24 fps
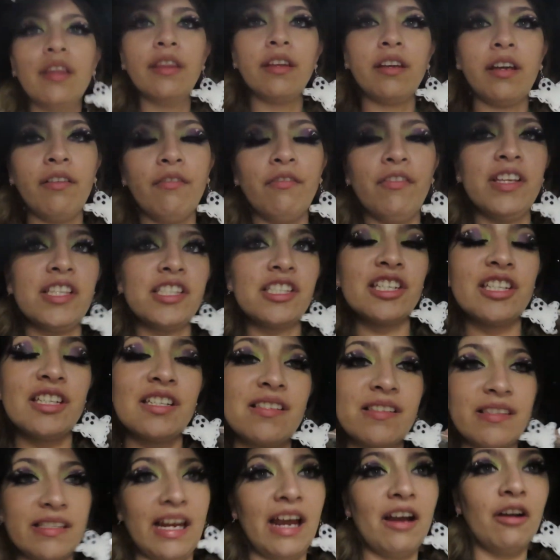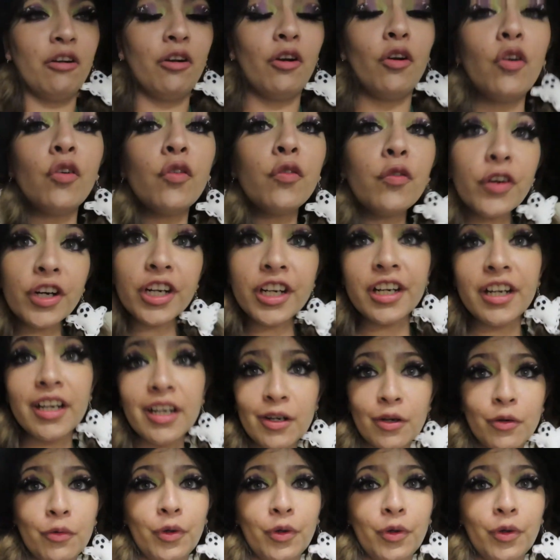The convention is now over.